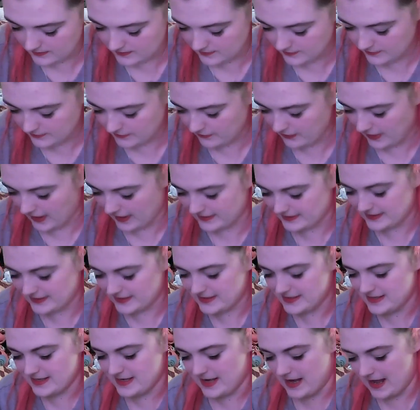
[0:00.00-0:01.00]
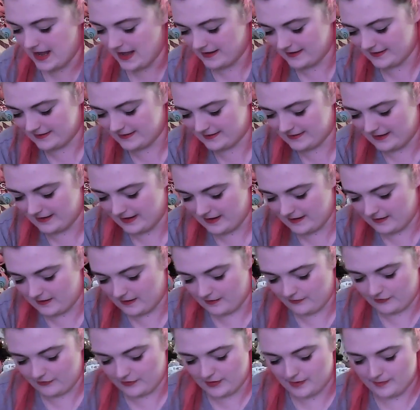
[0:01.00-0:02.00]
Right, next I got
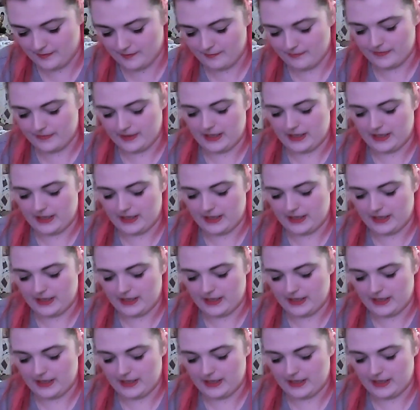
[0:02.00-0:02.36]
from the